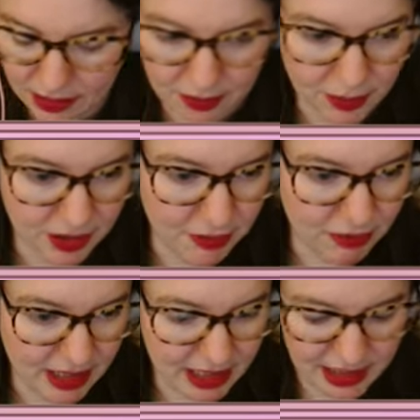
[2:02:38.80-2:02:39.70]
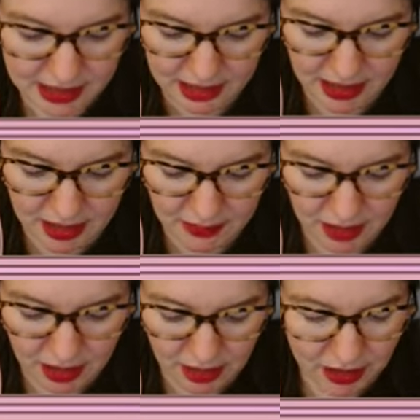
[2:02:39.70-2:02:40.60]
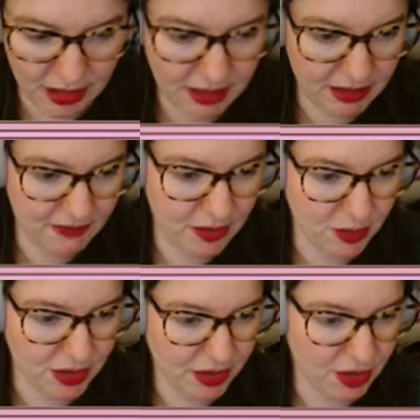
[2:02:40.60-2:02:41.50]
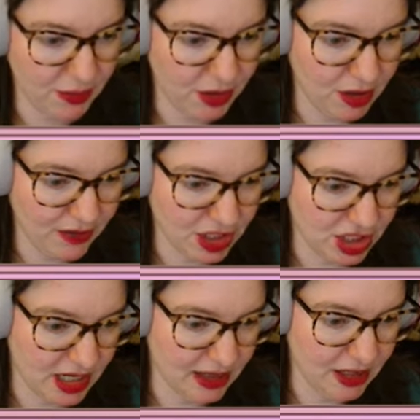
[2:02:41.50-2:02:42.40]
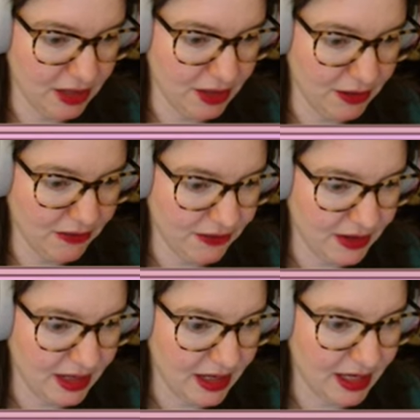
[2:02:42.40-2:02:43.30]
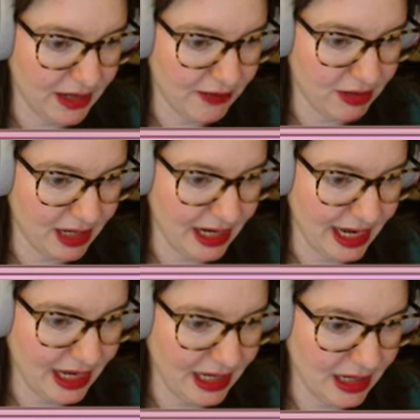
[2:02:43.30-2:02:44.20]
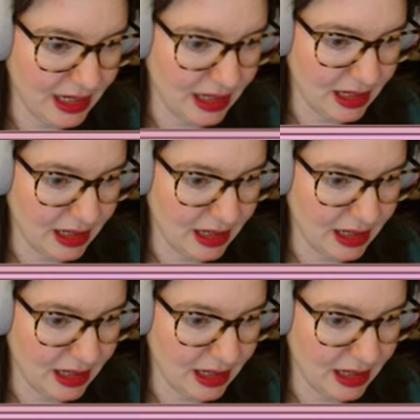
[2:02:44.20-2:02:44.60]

We're going to raid Lockleth. If you want to come over, share the love, give her a like,